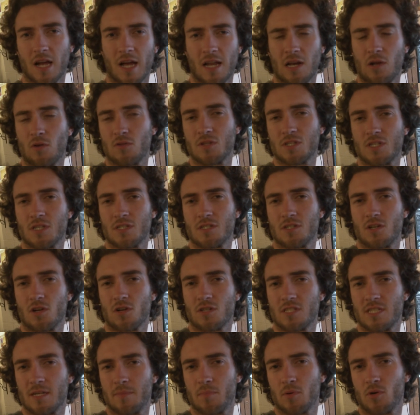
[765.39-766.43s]
I know this isn't
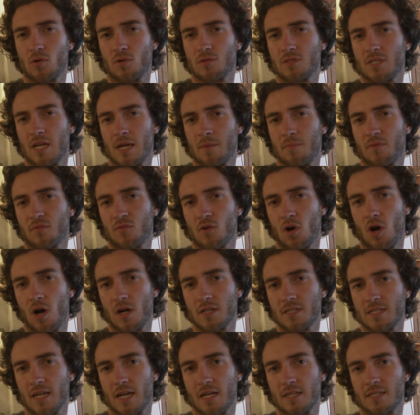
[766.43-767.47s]
our typical type of
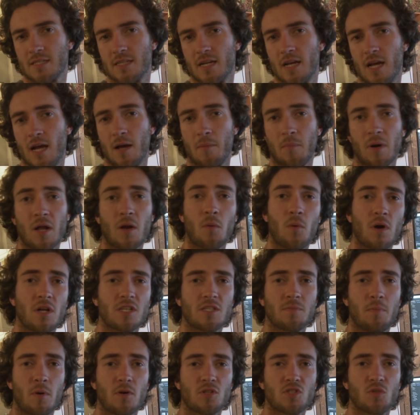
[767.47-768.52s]
content, but I
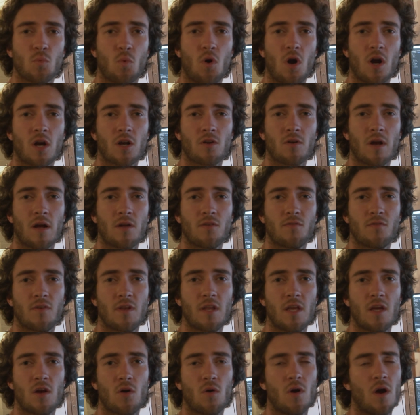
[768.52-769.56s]
wanted to post a walk around
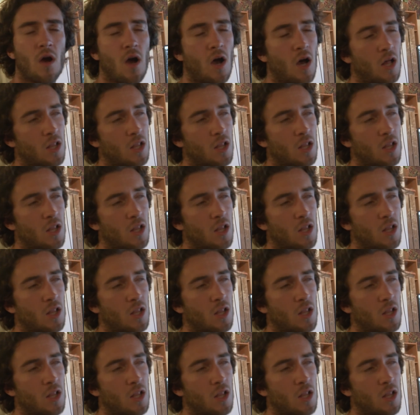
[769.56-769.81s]
video.